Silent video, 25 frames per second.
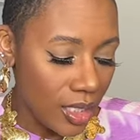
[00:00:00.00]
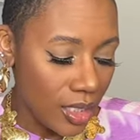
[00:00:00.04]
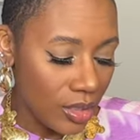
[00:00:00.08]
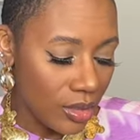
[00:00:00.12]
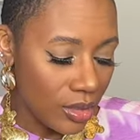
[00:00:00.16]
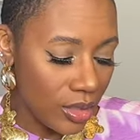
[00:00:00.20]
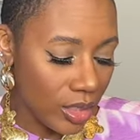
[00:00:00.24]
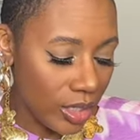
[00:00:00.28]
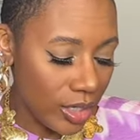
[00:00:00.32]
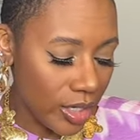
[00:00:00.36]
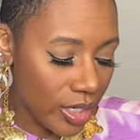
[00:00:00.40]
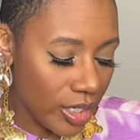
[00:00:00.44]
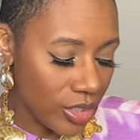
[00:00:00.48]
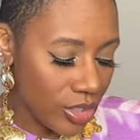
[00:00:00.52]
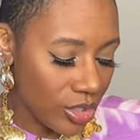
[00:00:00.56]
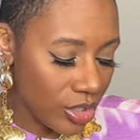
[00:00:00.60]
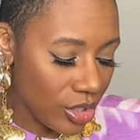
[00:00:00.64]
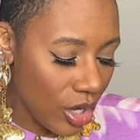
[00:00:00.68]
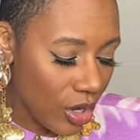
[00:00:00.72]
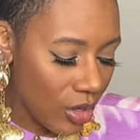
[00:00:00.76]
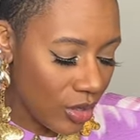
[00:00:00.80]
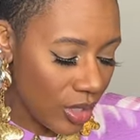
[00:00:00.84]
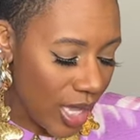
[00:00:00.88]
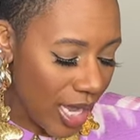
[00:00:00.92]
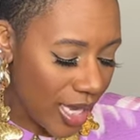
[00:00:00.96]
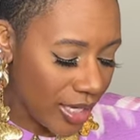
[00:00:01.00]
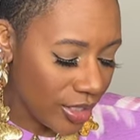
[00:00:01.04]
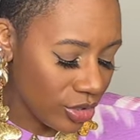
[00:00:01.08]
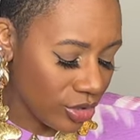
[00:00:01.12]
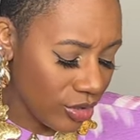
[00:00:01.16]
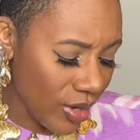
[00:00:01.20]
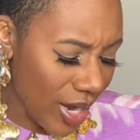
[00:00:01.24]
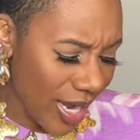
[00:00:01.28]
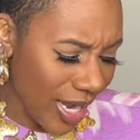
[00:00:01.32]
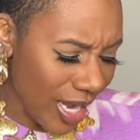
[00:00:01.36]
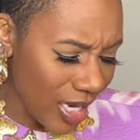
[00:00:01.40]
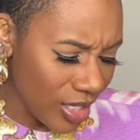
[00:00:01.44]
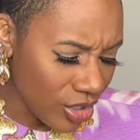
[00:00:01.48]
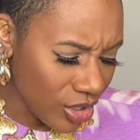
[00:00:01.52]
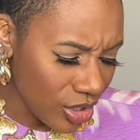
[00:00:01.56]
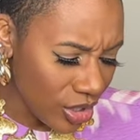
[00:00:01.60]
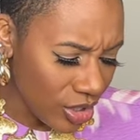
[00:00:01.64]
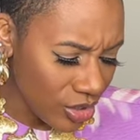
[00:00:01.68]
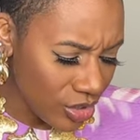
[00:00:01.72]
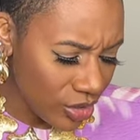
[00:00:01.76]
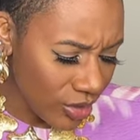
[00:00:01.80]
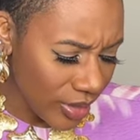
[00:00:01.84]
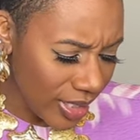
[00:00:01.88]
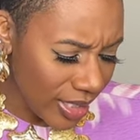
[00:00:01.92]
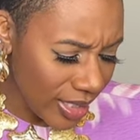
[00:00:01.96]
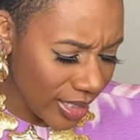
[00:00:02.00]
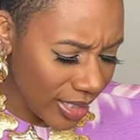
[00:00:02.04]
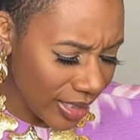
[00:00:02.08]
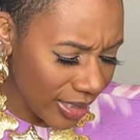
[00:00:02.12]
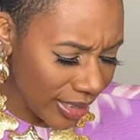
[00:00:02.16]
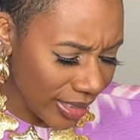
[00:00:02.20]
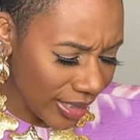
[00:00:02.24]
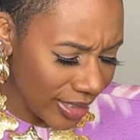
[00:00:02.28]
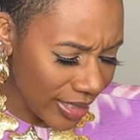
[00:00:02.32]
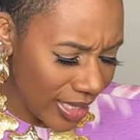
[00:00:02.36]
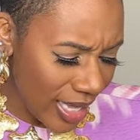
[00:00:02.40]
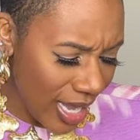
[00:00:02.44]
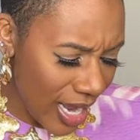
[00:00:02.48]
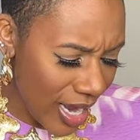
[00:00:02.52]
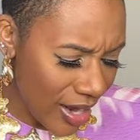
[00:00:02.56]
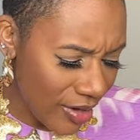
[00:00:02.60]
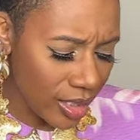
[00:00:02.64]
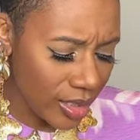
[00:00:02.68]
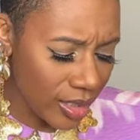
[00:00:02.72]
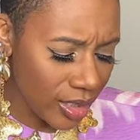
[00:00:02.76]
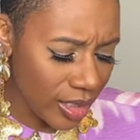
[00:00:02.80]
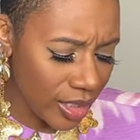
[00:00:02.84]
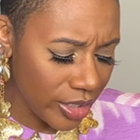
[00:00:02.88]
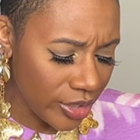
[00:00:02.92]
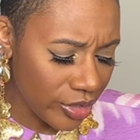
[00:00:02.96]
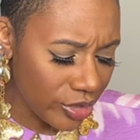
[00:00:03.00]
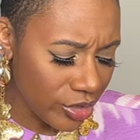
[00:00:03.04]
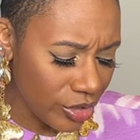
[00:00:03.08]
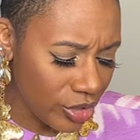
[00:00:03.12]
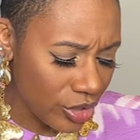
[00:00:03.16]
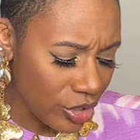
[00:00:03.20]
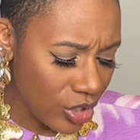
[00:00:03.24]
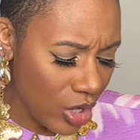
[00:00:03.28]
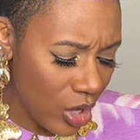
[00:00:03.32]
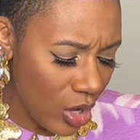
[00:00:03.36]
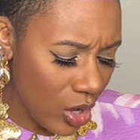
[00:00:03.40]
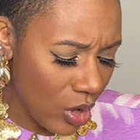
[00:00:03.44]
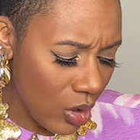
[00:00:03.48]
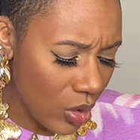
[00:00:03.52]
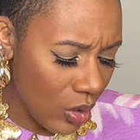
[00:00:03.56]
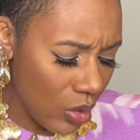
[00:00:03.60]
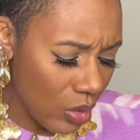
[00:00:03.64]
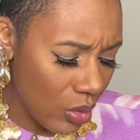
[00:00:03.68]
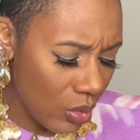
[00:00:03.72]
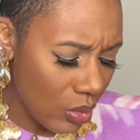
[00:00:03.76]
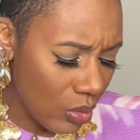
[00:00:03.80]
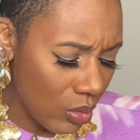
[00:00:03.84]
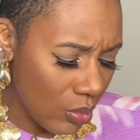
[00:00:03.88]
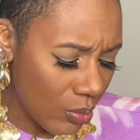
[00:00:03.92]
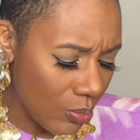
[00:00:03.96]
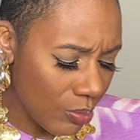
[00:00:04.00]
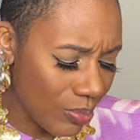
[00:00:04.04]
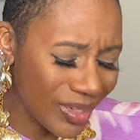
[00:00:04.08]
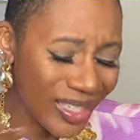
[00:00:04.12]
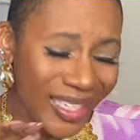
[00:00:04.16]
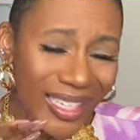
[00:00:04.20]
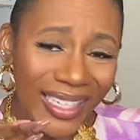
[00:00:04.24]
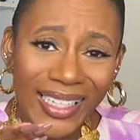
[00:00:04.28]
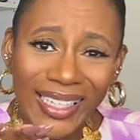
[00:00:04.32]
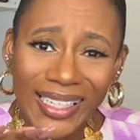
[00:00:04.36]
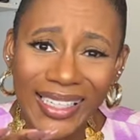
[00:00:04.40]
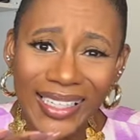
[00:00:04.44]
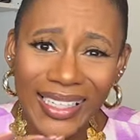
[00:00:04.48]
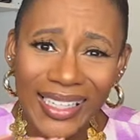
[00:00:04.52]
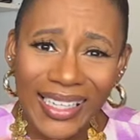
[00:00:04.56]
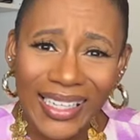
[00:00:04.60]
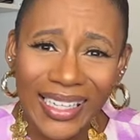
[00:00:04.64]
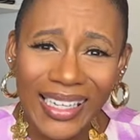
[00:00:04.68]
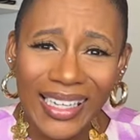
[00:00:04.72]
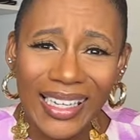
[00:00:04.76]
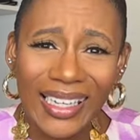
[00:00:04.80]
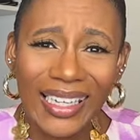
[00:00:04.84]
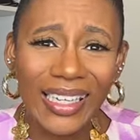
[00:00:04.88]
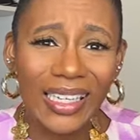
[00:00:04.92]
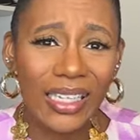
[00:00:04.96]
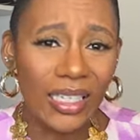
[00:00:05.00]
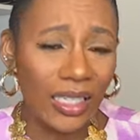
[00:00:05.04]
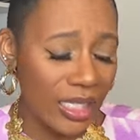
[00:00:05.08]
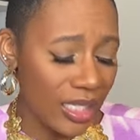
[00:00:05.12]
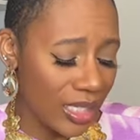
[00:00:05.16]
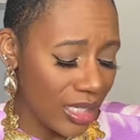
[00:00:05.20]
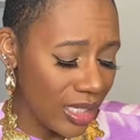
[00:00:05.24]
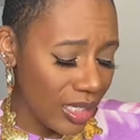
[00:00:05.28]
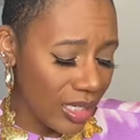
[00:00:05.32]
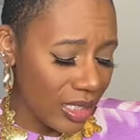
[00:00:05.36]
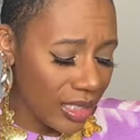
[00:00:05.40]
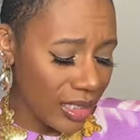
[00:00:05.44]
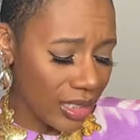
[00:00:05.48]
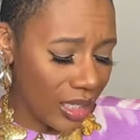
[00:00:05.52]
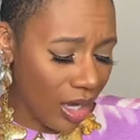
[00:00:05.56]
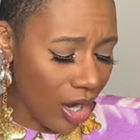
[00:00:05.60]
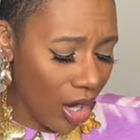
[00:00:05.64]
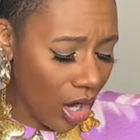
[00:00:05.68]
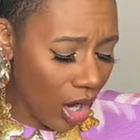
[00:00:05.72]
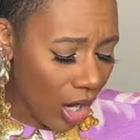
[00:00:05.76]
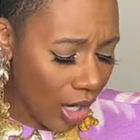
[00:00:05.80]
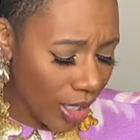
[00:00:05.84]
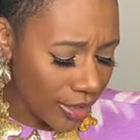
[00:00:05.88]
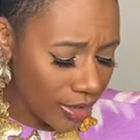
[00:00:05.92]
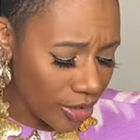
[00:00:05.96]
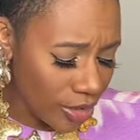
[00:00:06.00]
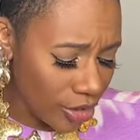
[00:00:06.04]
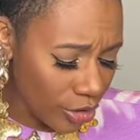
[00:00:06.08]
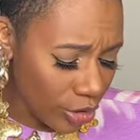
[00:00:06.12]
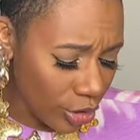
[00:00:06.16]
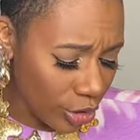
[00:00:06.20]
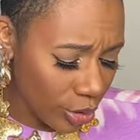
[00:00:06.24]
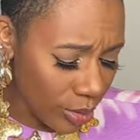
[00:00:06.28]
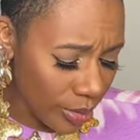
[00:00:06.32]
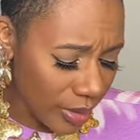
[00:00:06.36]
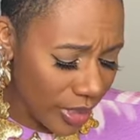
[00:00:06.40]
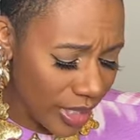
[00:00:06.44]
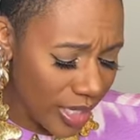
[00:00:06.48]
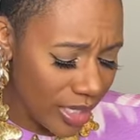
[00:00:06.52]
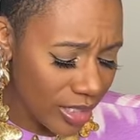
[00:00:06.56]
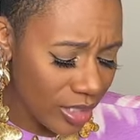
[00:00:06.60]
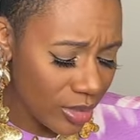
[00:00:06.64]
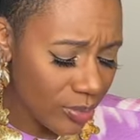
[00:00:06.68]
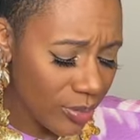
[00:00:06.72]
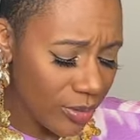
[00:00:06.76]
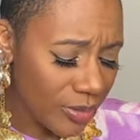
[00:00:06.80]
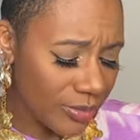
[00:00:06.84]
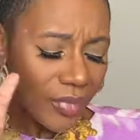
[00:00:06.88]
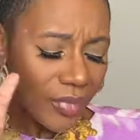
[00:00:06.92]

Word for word: There is no, like, striations or anything like that. There's no bleeding. The hearts are crisp.